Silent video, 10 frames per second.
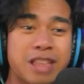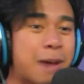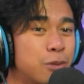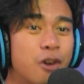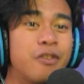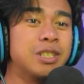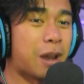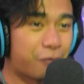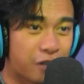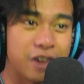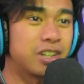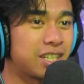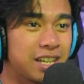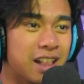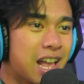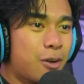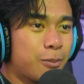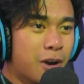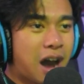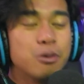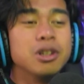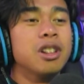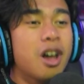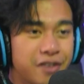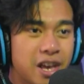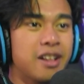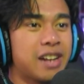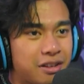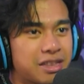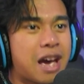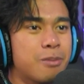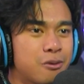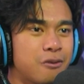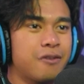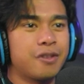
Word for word: That move is my favorite to yell out, bro. I would love yelling out that move.